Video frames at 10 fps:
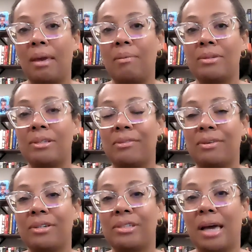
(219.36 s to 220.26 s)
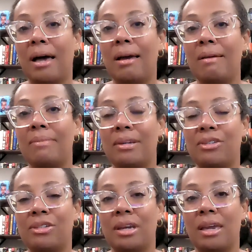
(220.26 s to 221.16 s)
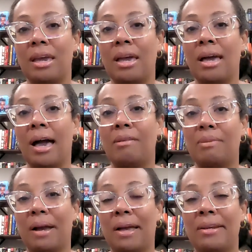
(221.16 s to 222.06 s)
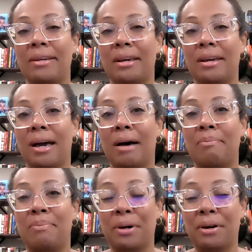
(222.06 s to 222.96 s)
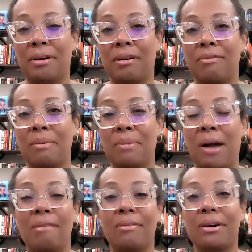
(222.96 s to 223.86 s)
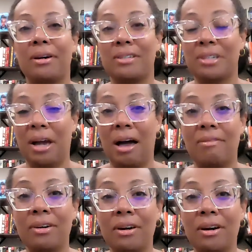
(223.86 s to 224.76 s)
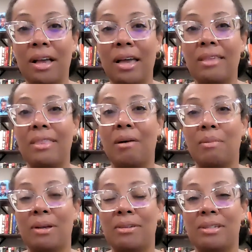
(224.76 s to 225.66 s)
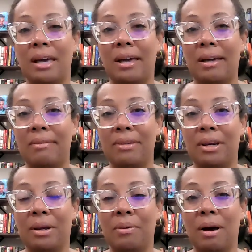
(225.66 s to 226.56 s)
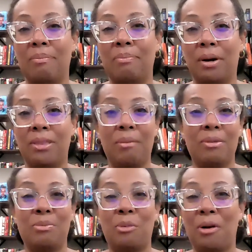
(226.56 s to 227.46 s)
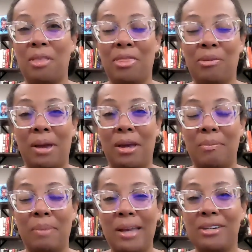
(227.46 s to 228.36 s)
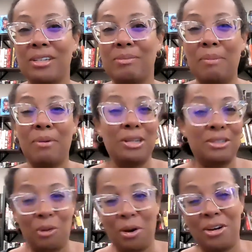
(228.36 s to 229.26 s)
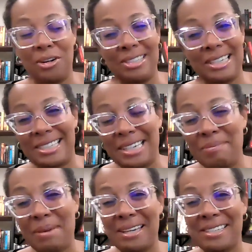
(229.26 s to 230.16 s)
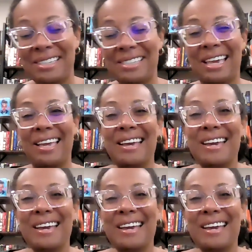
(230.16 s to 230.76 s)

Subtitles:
It was the first time that she had read a book from cover to cover that was, a book that was more than 300 pages. My book is 416 pages.